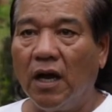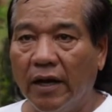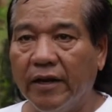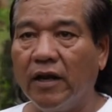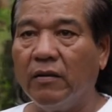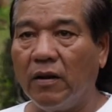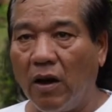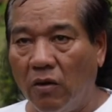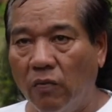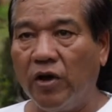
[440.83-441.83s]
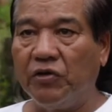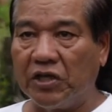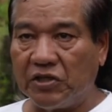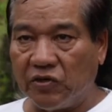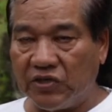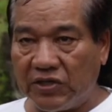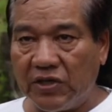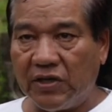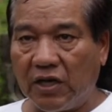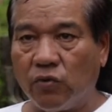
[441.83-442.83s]
And then our boy was getting
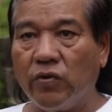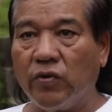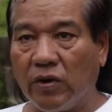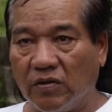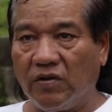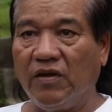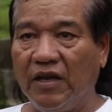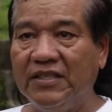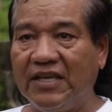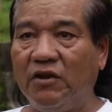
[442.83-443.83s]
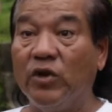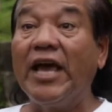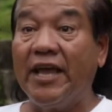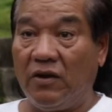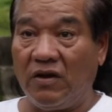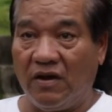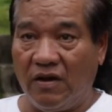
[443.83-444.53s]
concerned that we were, he said we die.